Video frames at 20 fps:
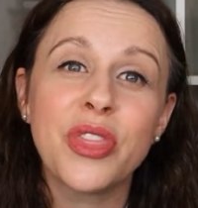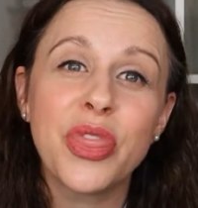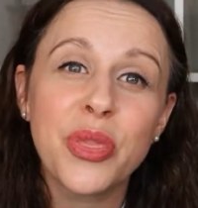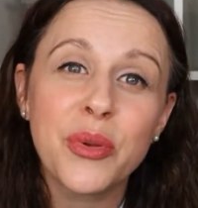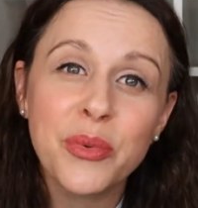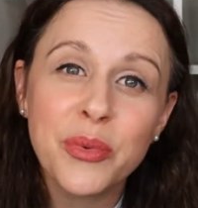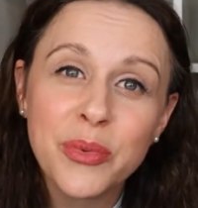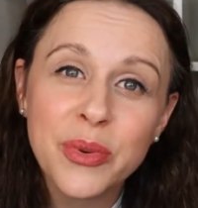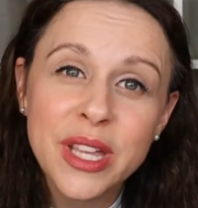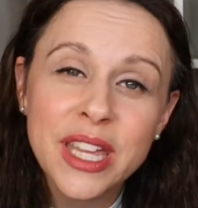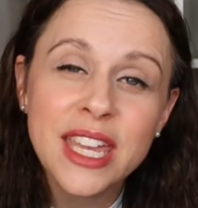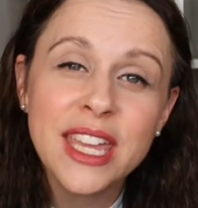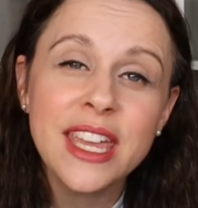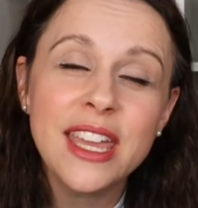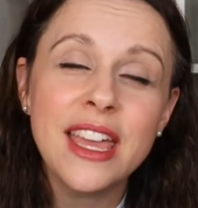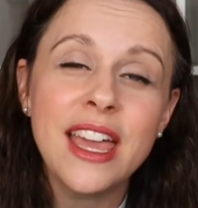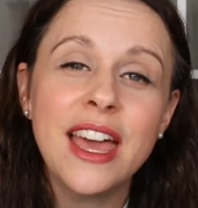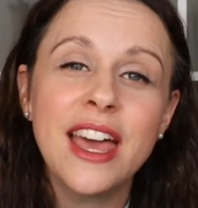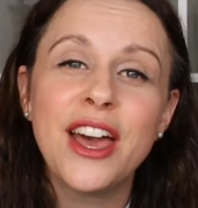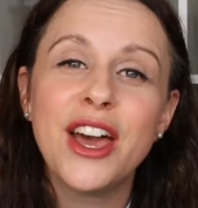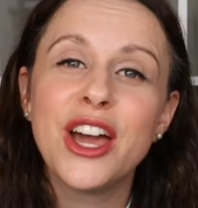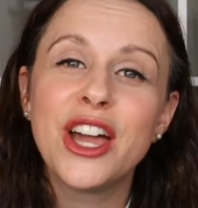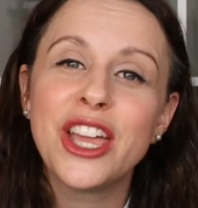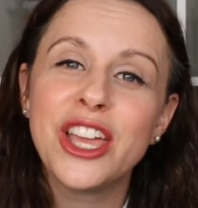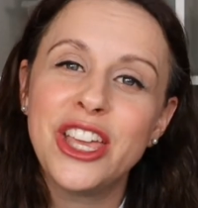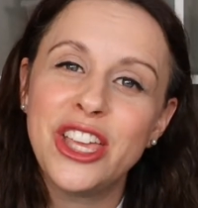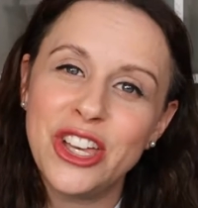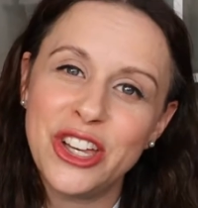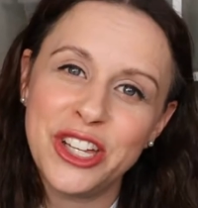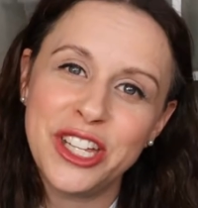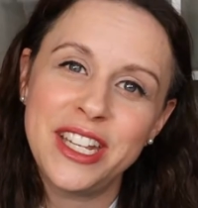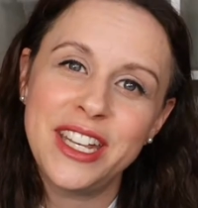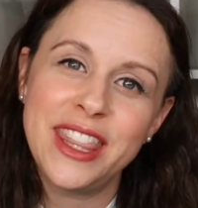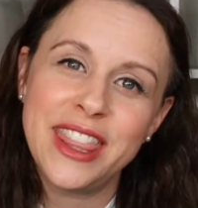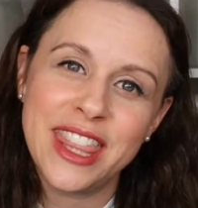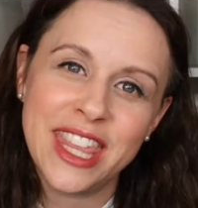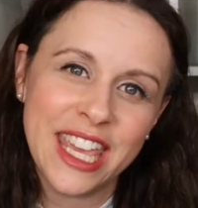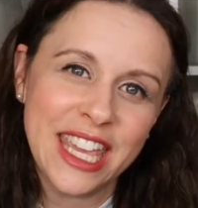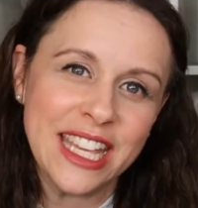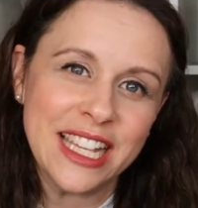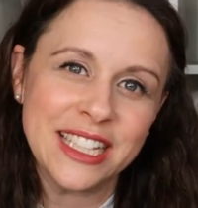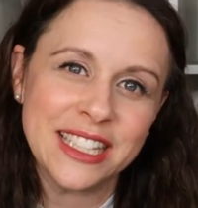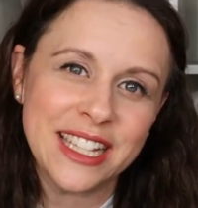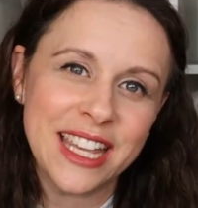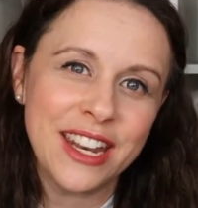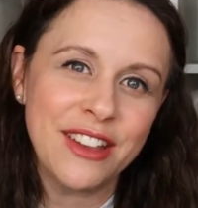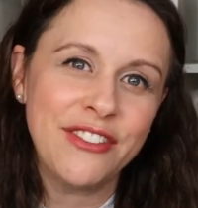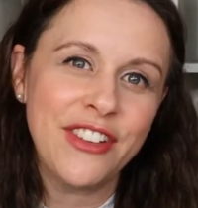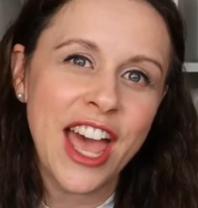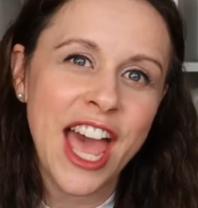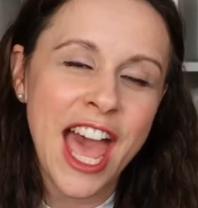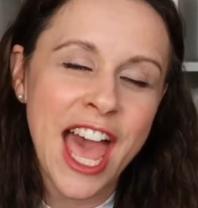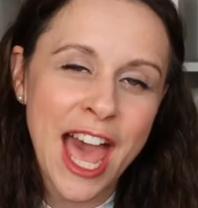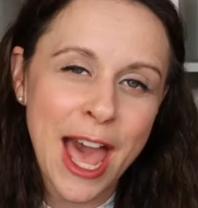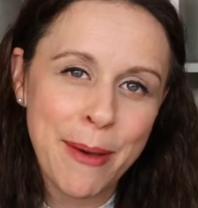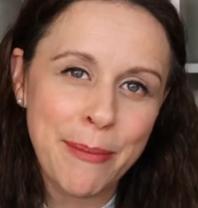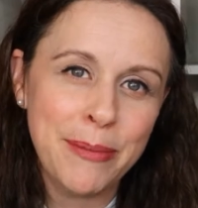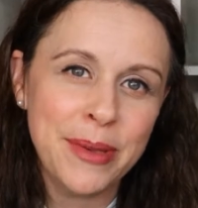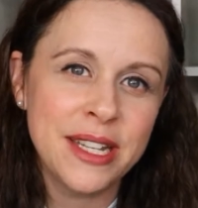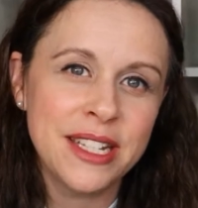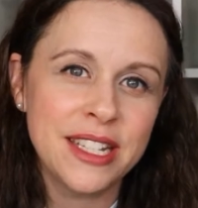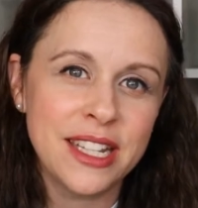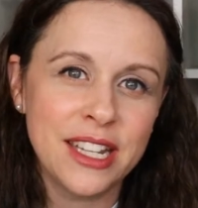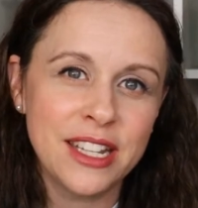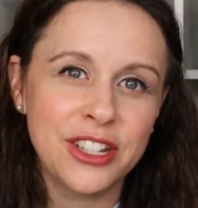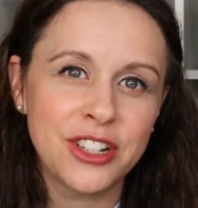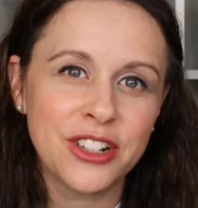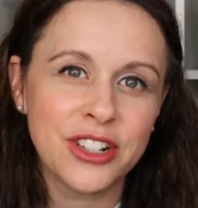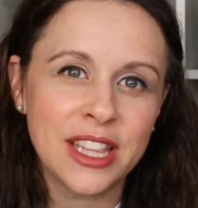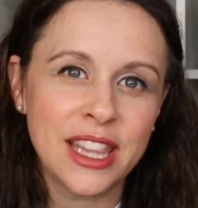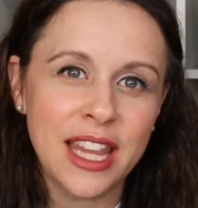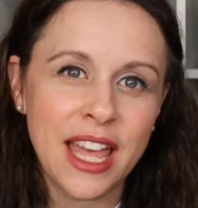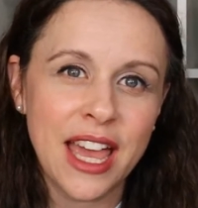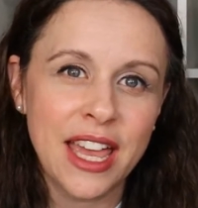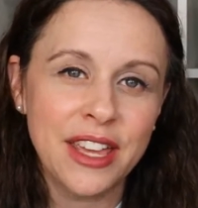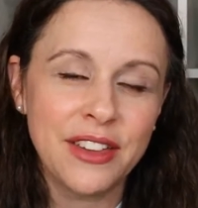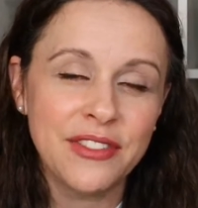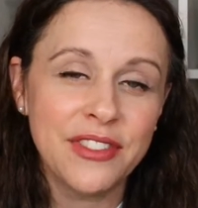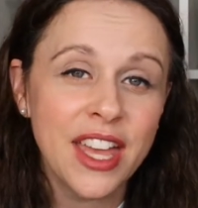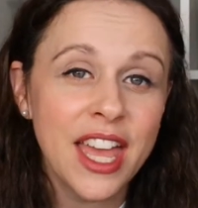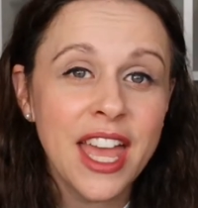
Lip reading: 3 good things that have happened in your life.